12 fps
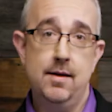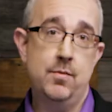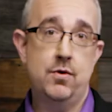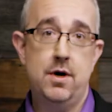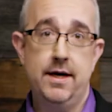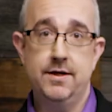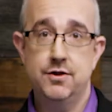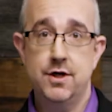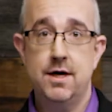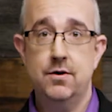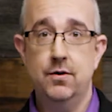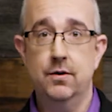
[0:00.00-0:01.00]
MRI in
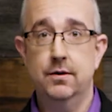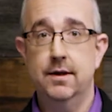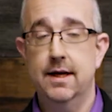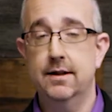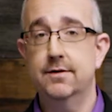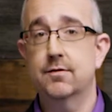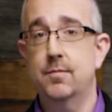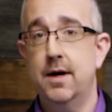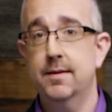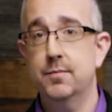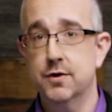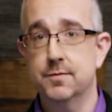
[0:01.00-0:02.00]
general, at least from
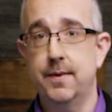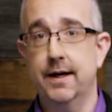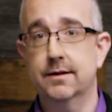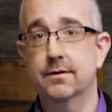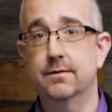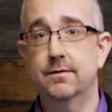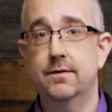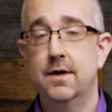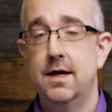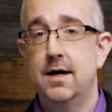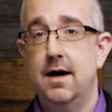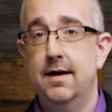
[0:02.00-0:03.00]
my perspective,
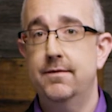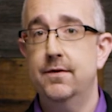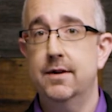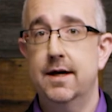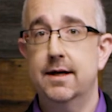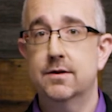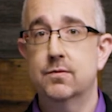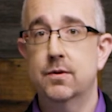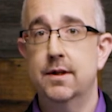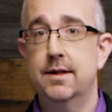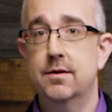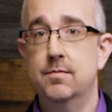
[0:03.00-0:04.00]
I feel that it's
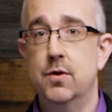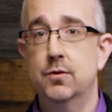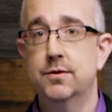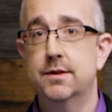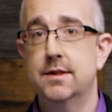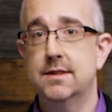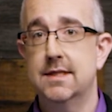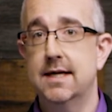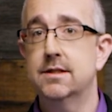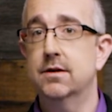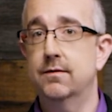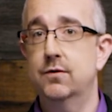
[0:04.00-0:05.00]
really the most
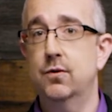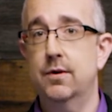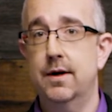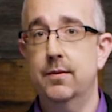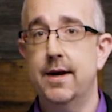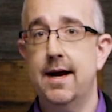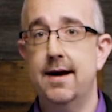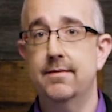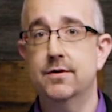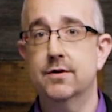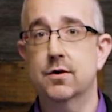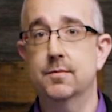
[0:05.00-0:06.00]
sensitive tool that we have
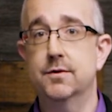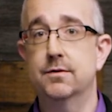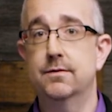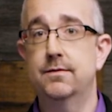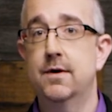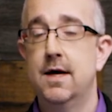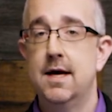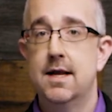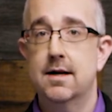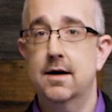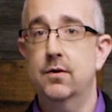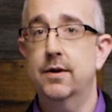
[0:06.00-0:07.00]
in terms of
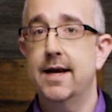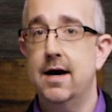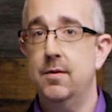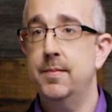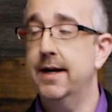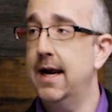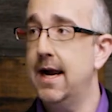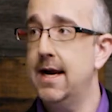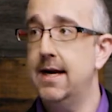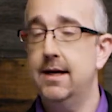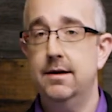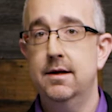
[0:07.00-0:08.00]
not only helping
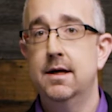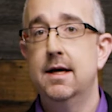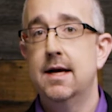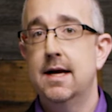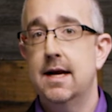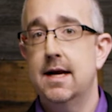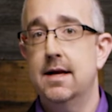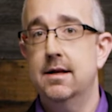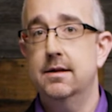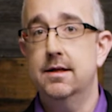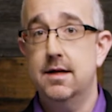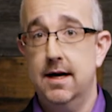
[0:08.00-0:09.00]
aid in
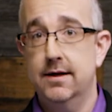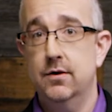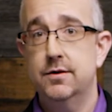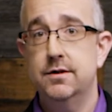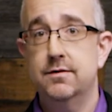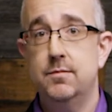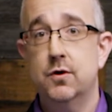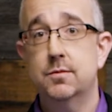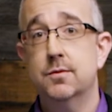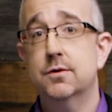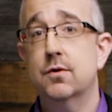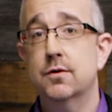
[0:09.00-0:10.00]
the diagnosis of multiple
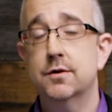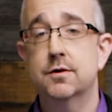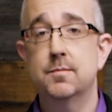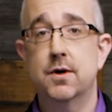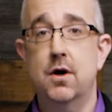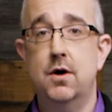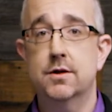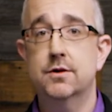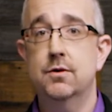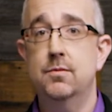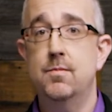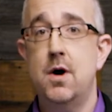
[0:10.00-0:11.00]
sclerosis, but
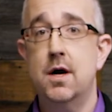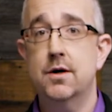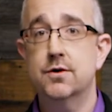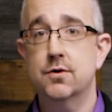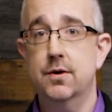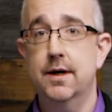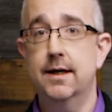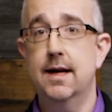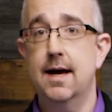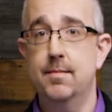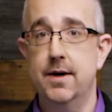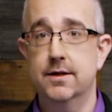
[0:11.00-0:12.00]
also monitoring
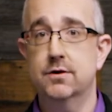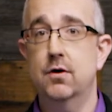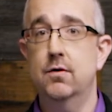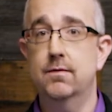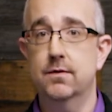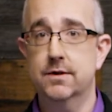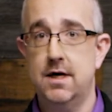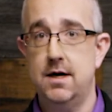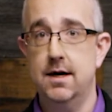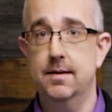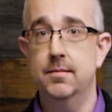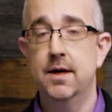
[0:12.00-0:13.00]
MS over
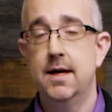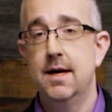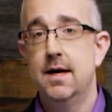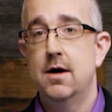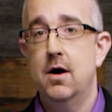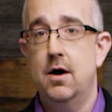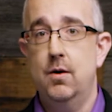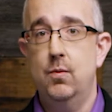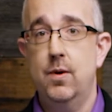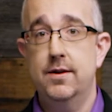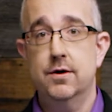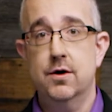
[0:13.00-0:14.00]
time,
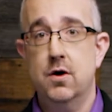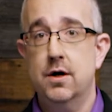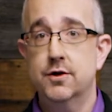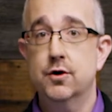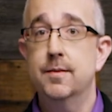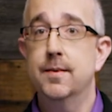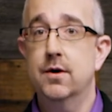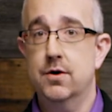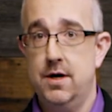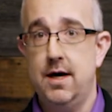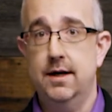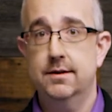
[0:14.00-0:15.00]
whether you're on treatment or
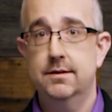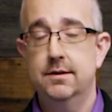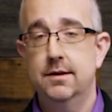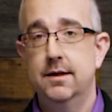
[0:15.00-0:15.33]
not.